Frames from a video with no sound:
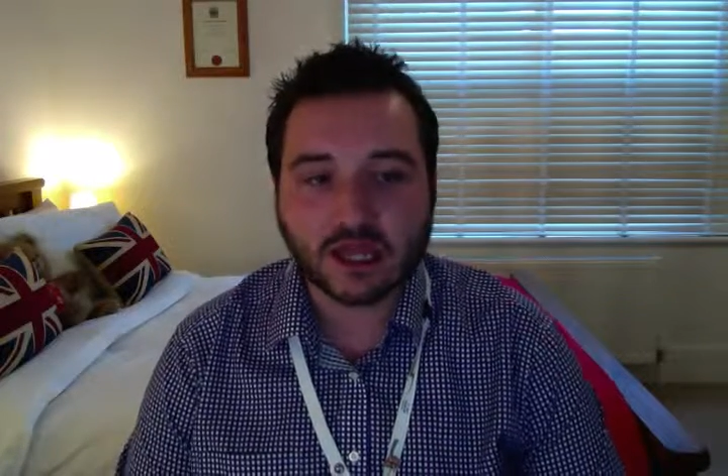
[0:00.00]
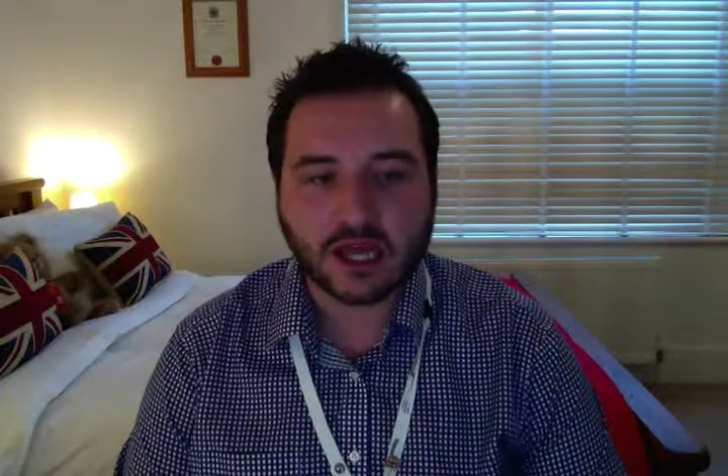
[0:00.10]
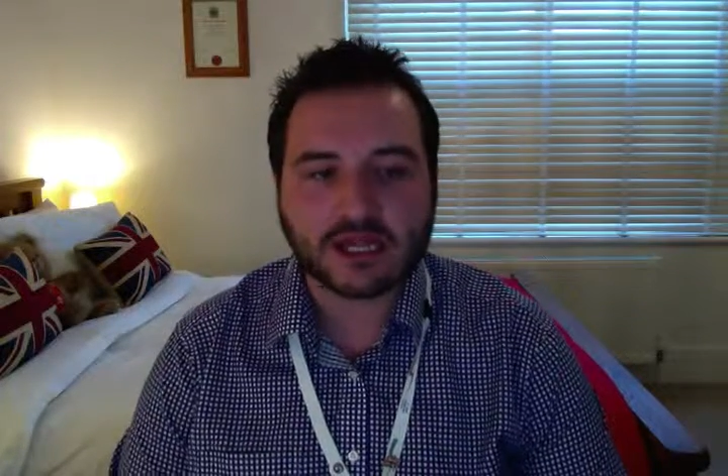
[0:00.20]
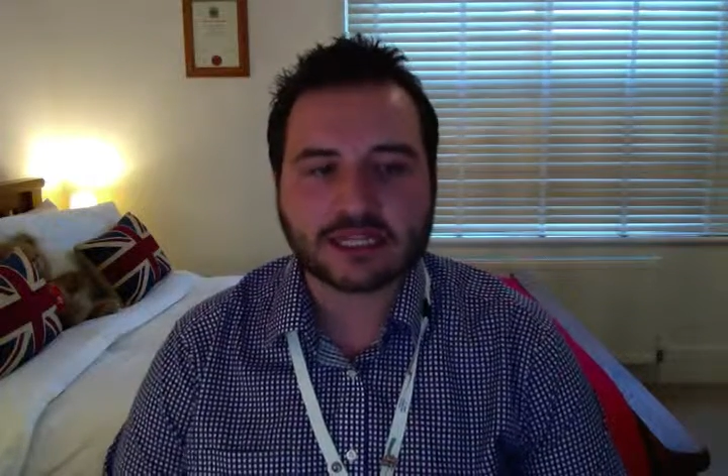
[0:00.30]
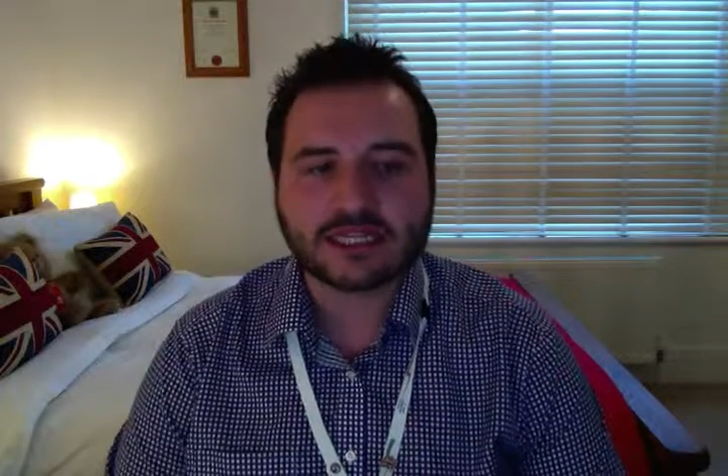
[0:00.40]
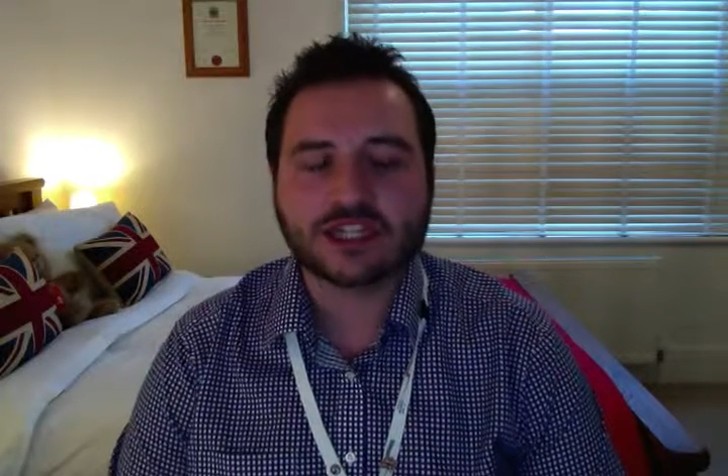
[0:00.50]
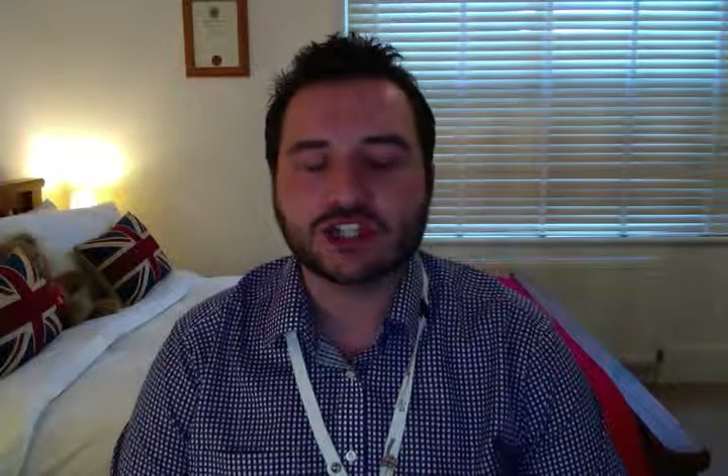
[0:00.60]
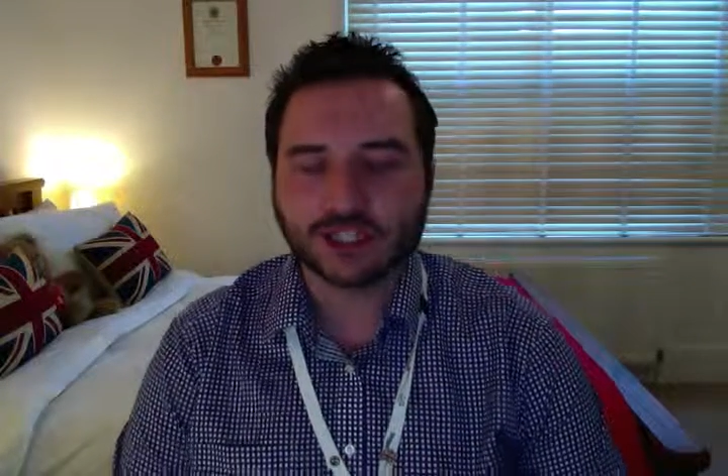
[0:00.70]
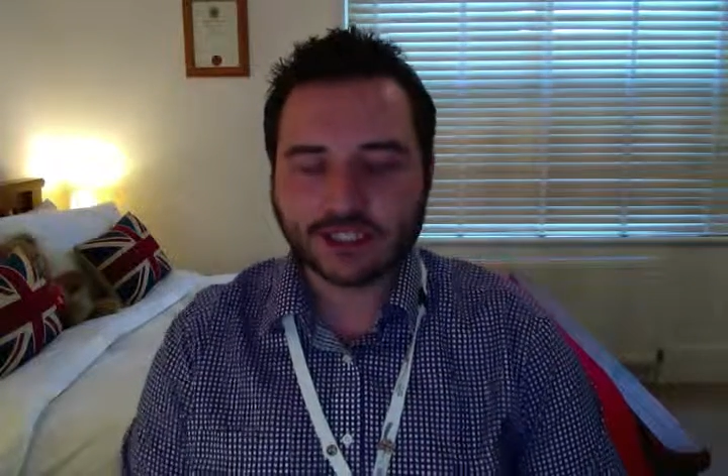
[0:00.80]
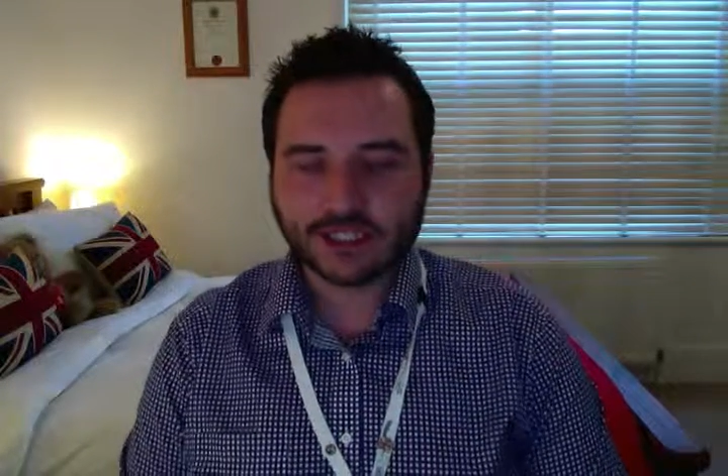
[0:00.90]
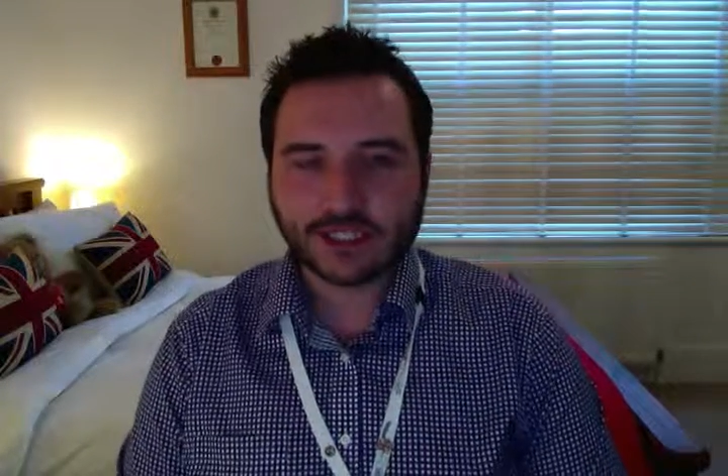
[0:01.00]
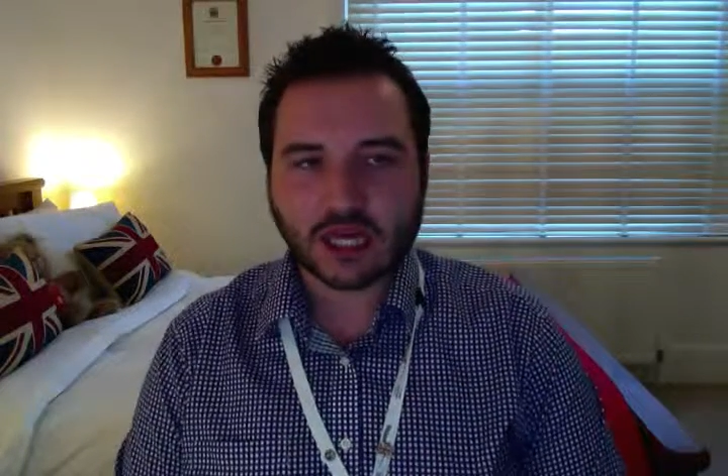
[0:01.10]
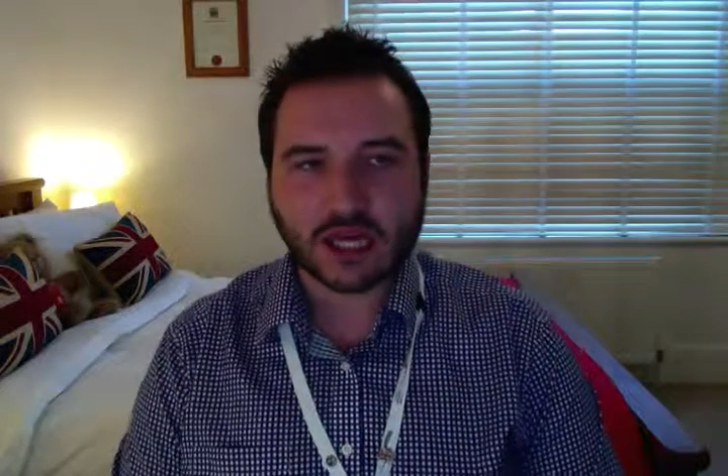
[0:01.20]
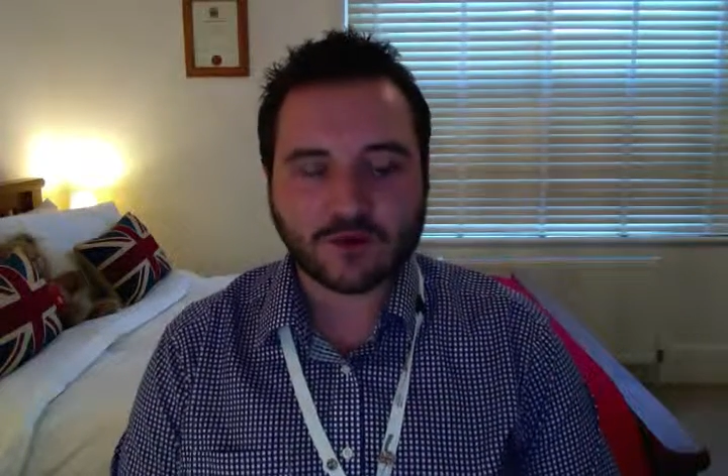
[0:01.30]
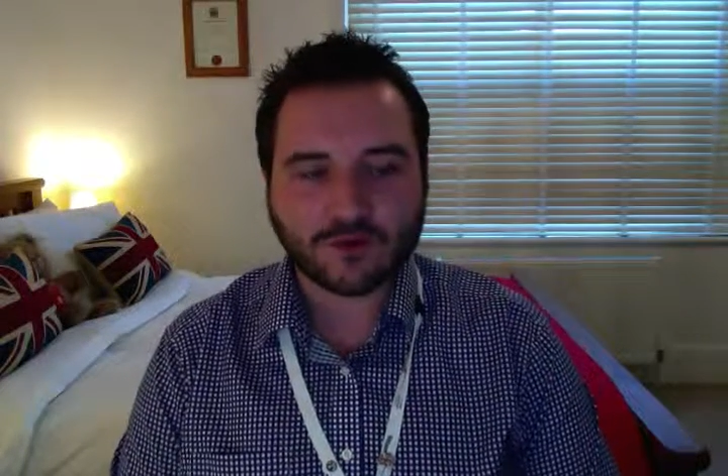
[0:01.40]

an extension uh,